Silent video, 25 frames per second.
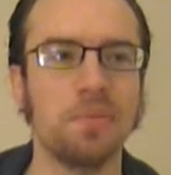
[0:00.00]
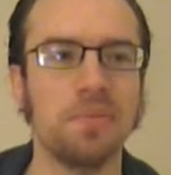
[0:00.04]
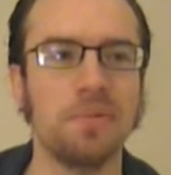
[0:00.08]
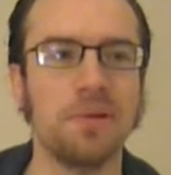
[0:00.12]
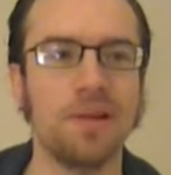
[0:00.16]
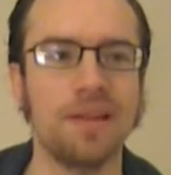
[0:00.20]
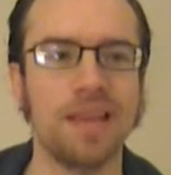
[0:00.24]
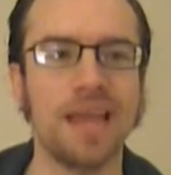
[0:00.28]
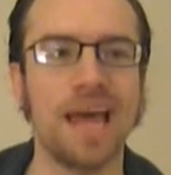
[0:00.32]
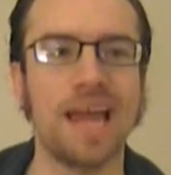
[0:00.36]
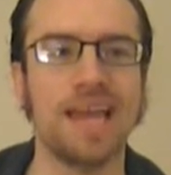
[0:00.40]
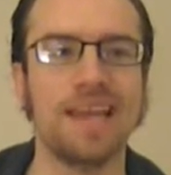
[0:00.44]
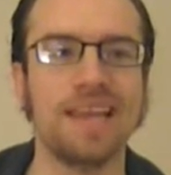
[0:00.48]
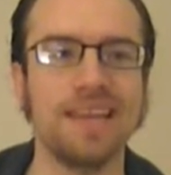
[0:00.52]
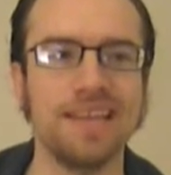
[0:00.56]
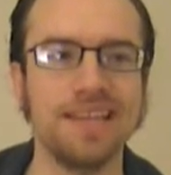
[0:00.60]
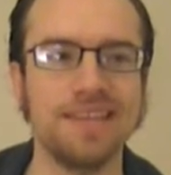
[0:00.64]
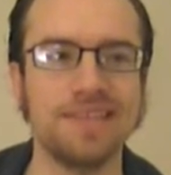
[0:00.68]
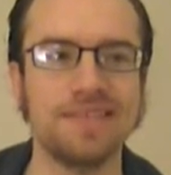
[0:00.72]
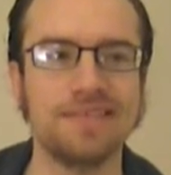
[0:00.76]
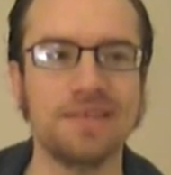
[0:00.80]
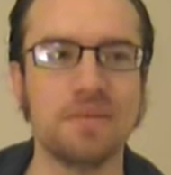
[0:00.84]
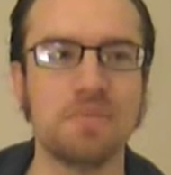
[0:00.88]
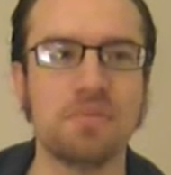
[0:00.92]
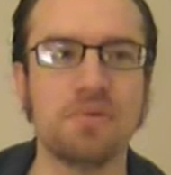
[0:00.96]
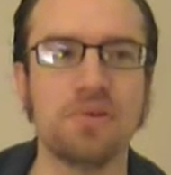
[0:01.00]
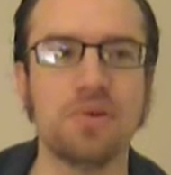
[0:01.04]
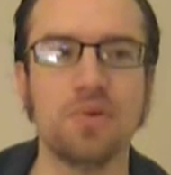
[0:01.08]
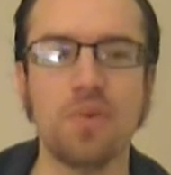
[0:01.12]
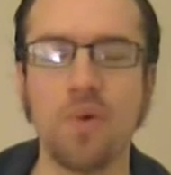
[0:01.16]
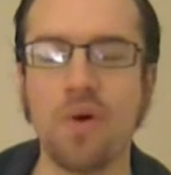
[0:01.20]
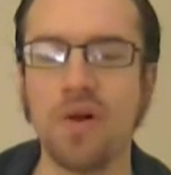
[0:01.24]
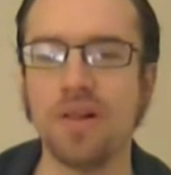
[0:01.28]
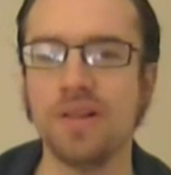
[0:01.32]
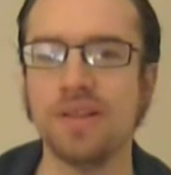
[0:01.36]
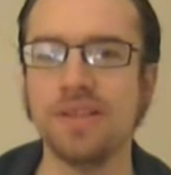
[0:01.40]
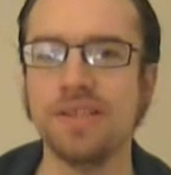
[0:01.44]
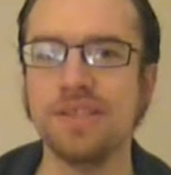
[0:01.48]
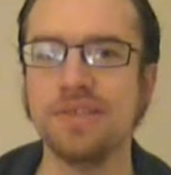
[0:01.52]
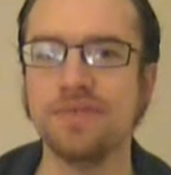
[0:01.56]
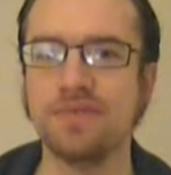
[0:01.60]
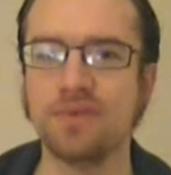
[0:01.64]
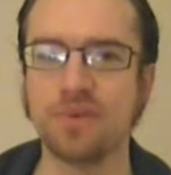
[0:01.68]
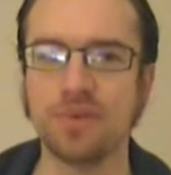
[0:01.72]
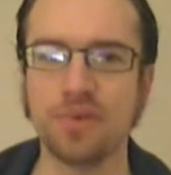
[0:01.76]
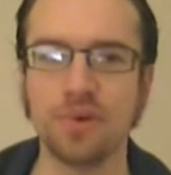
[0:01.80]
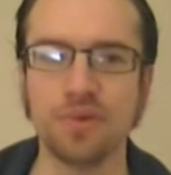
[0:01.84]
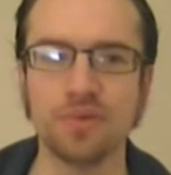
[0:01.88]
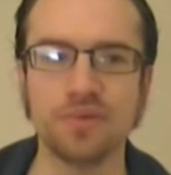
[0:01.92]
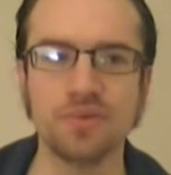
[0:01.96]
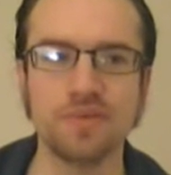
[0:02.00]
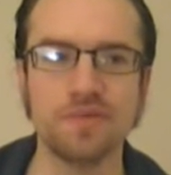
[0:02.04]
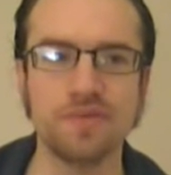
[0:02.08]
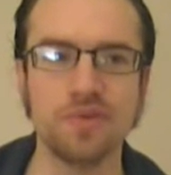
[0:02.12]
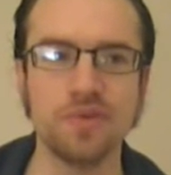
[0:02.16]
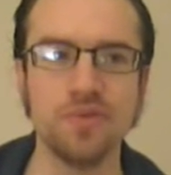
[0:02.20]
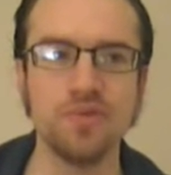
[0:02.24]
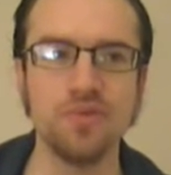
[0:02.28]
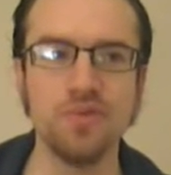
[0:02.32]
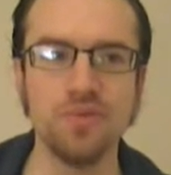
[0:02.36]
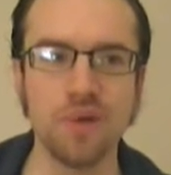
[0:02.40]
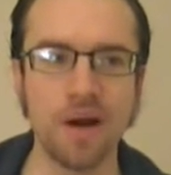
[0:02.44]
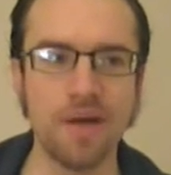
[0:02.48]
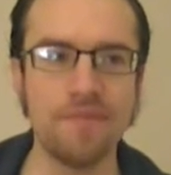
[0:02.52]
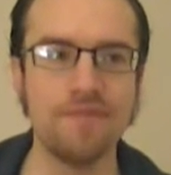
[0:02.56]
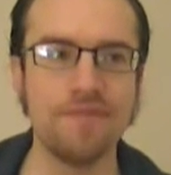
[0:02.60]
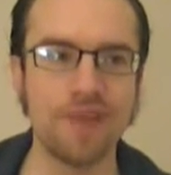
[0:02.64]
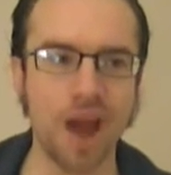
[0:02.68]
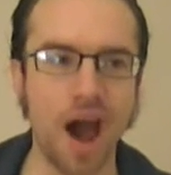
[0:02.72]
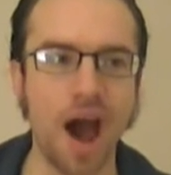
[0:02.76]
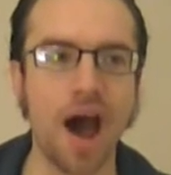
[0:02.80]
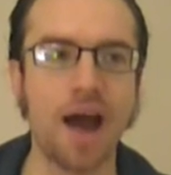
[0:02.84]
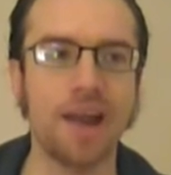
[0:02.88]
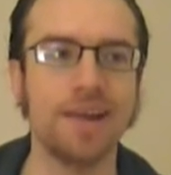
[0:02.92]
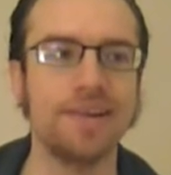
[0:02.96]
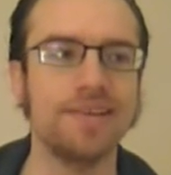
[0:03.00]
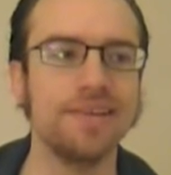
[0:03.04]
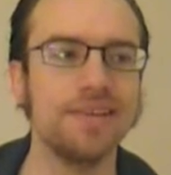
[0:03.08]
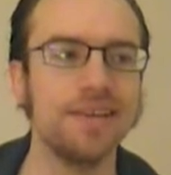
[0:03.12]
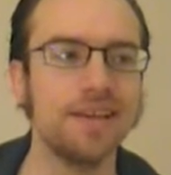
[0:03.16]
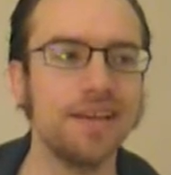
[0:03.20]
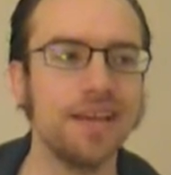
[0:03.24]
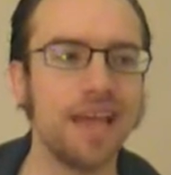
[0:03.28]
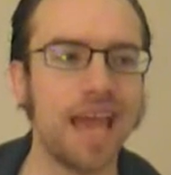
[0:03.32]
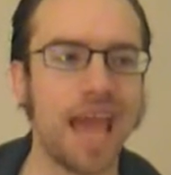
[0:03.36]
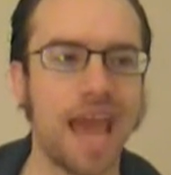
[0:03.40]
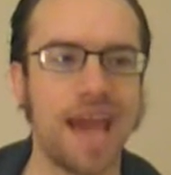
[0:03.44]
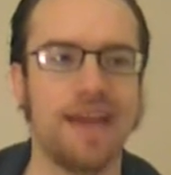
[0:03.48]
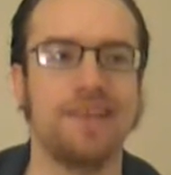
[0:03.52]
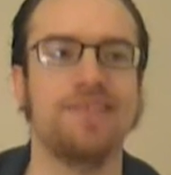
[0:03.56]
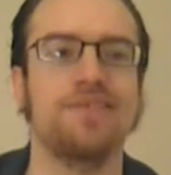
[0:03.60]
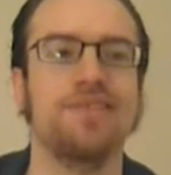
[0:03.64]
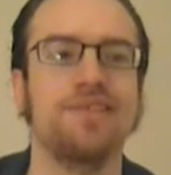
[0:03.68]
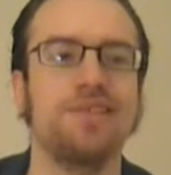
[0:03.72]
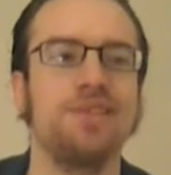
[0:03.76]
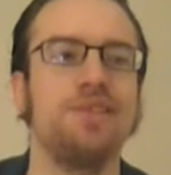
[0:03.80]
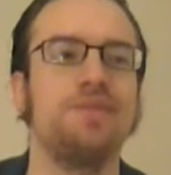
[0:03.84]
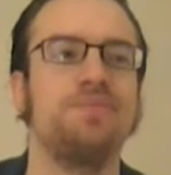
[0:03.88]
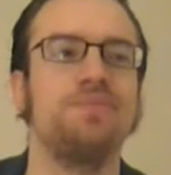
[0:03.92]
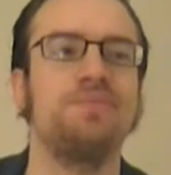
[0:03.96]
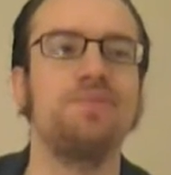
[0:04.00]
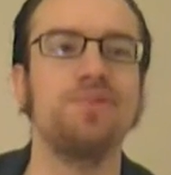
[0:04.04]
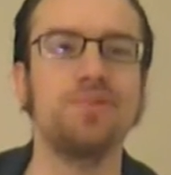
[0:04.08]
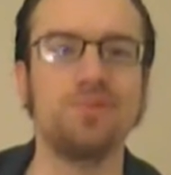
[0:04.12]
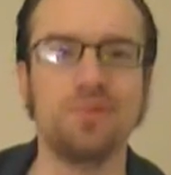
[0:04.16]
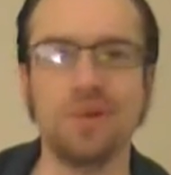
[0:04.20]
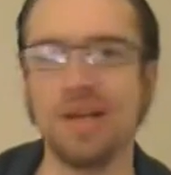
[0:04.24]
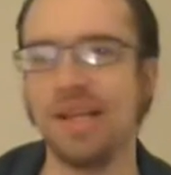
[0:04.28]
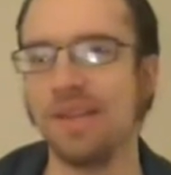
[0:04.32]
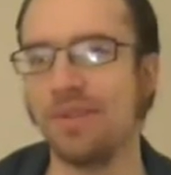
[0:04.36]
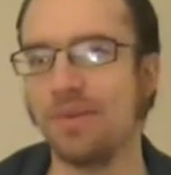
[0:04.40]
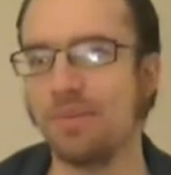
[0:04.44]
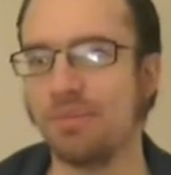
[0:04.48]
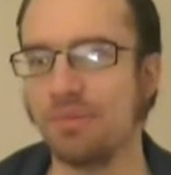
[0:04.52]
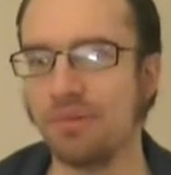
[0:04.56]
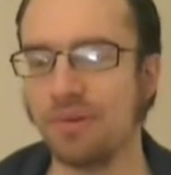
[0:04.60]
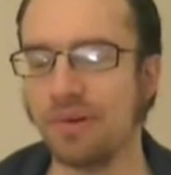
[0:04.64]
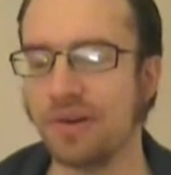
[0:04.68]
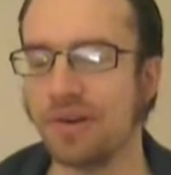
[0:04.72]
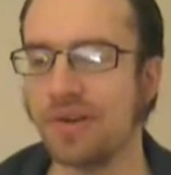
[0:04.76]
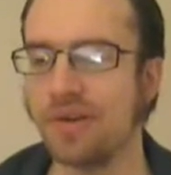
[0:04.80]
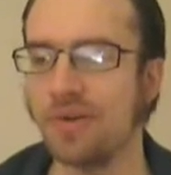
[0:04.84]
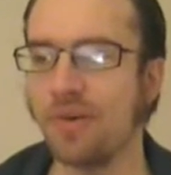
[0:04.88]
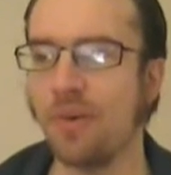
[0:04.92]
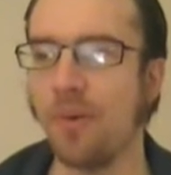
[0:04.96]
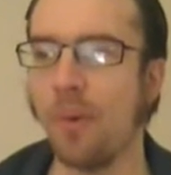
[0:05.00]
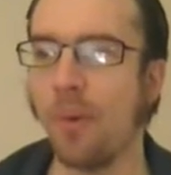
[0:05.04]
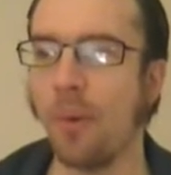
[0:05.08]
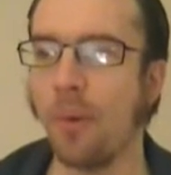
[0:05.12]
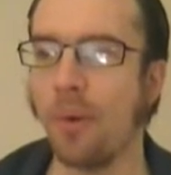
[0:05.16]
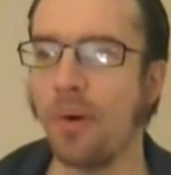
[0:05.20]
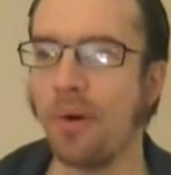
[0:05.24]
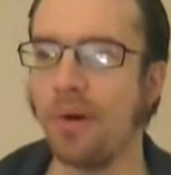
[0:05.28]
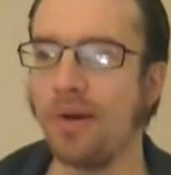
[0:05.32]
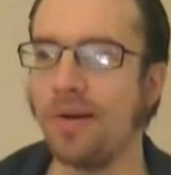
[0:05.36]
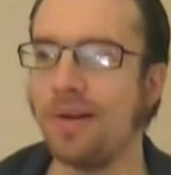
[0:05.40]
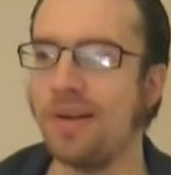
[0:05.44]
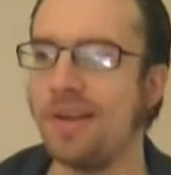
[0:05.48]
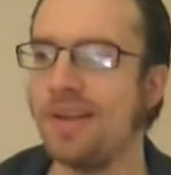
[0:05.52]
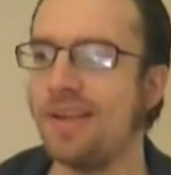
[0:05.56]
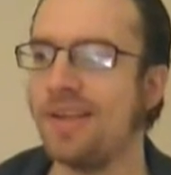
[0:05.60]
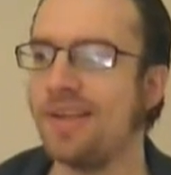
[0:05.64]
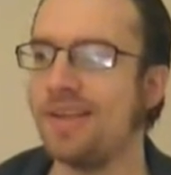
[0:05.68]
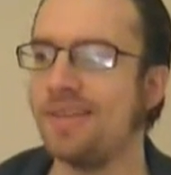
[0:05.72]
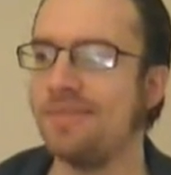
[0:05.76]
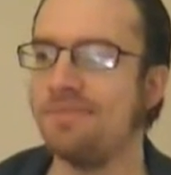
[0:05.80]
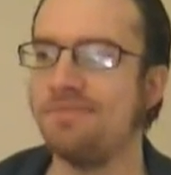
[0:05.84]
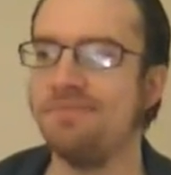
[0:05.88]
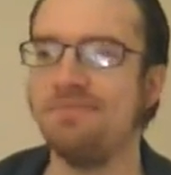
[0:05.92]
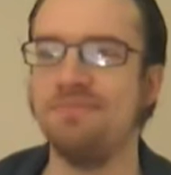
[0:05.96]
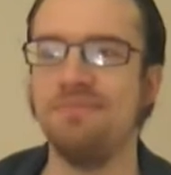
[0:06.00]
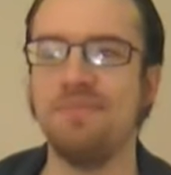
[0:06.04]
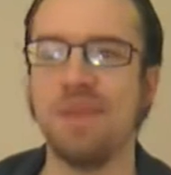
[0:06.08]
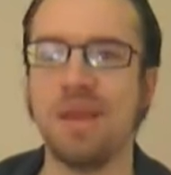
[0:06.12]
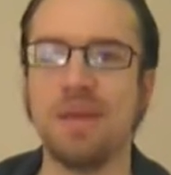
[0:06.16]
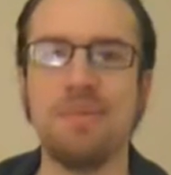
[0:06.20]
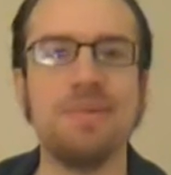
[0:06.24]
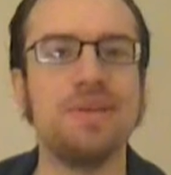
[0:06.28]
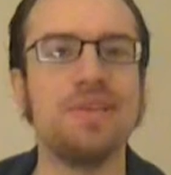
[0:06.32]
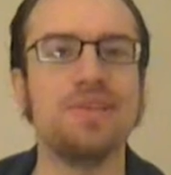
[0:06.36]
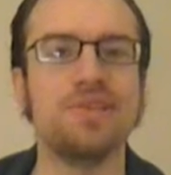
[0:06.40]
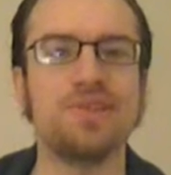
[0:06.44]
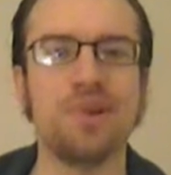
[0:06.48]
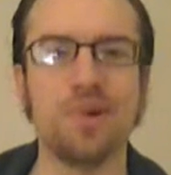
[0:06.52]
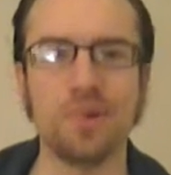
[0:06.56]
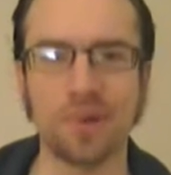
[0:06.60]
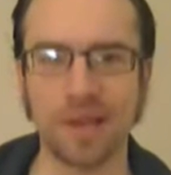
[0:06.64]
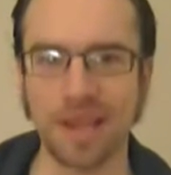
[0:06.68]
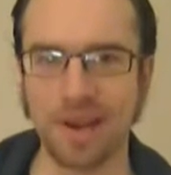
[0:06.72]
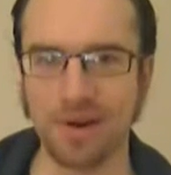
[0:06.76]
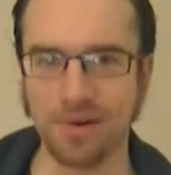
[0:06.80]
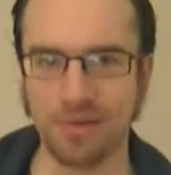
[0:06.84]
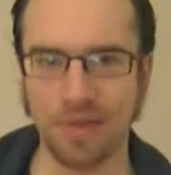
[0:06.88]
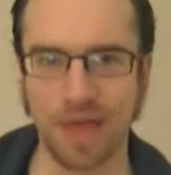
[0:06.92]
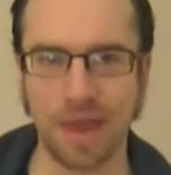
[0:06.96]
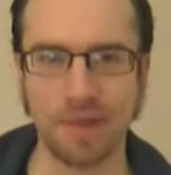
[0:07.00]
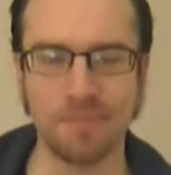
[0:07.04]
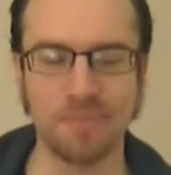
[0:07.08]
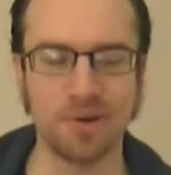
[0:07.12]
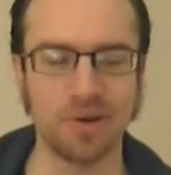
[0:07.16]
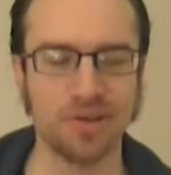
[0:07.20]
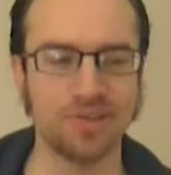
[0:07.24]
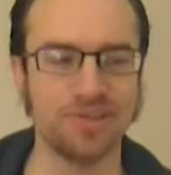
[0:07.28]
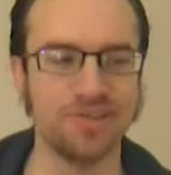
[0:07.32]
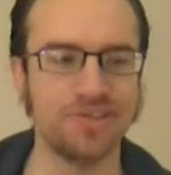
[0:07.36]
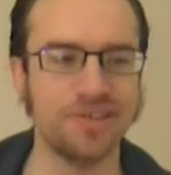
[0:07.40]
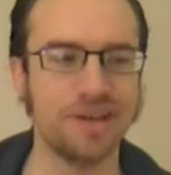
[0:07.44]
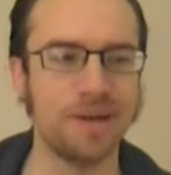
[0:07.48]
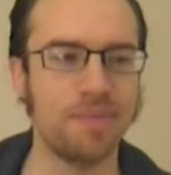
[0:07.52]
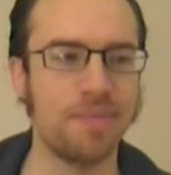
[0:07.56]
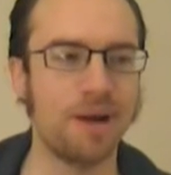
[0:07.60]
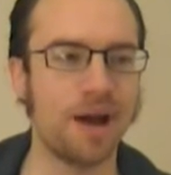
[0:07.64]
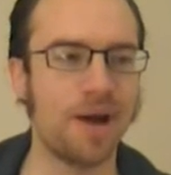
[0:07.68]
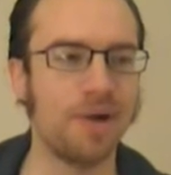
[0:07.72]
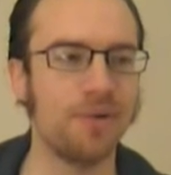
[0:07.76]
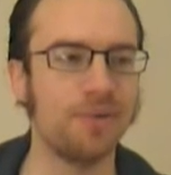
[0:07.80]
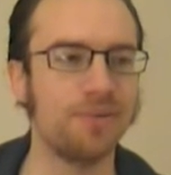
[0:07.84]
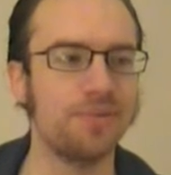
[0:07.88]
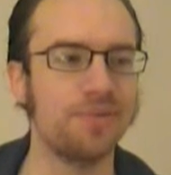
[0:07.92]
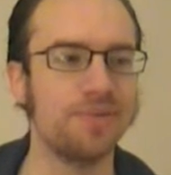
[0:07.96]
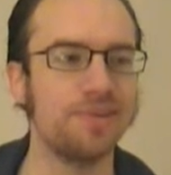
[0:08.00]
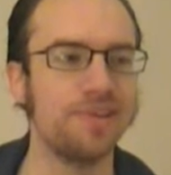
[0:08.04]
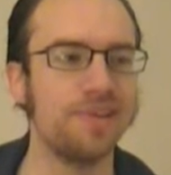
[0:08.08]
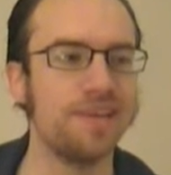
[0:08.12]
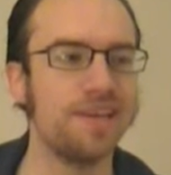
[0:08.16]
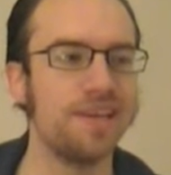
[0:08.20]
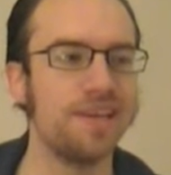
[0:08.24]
like its separate qualities for those of you who have not actually read the book, or maybe just don't care that much about,